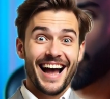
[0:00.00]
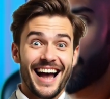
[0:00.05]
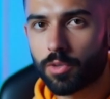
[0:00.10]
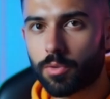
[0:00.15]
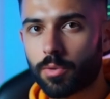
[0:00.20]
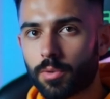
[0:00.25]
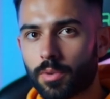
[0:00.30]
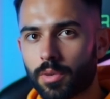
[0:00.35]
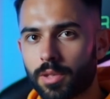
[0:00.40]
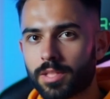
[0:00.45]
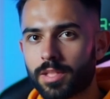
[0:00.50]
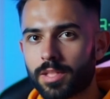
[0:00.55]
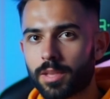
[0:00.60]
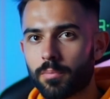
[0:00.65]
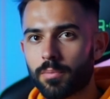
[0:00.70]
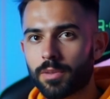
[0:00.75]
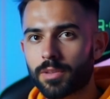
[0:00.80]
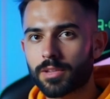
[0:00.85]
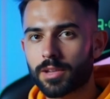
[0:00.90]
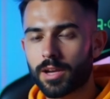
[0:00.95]
Then
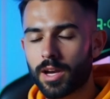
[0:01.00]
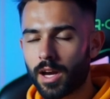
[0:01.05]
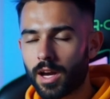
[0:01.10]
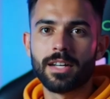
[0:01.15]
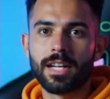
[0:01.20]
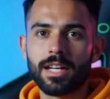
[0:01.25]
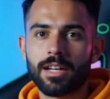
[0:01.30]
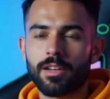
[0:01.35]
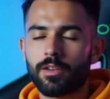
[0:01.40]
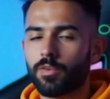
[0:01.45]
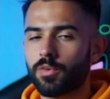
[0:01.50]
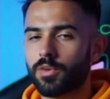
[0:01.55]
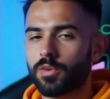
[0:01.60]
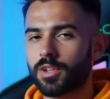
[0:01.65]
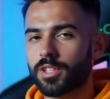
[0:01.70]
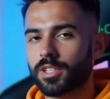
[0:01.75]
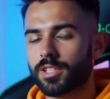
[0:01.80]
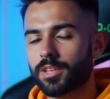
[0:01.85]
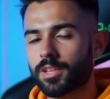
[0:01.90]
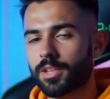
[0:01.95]
Medium is a fantastic
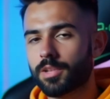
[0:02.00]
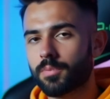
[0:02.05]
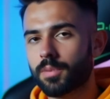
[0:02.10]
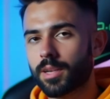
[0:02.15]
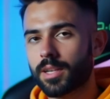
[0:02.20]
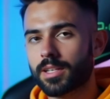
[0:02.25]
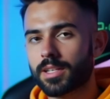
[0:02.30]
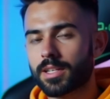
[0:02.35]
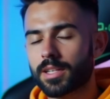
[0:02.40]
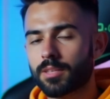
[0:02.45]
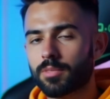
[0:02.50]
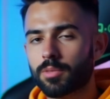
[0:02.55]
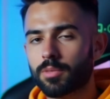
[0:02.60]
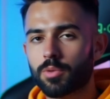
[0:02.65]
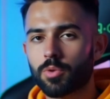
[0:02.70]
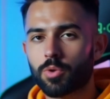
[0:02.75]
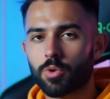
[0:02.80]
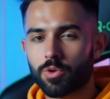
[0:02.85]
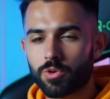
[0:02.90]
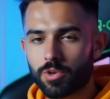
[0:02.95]
platform for you.
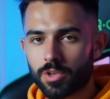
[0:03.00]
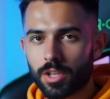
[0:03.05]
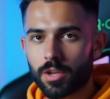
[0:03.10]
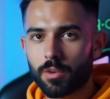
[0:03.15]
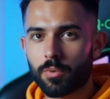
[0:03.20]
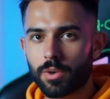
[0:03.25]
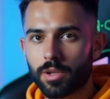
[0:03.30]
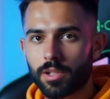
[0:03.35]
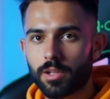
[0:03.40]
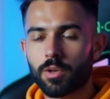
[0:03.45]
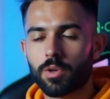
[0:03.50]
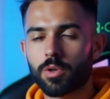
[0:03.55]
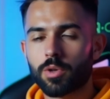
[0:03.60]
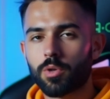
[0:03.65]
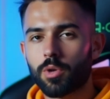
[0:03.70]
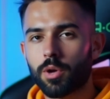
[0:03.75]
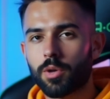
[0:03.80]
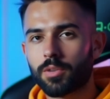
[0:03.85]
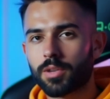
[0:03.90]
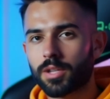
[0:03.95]
What is
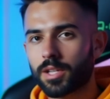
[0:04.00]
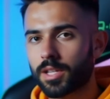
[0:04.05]
Medium?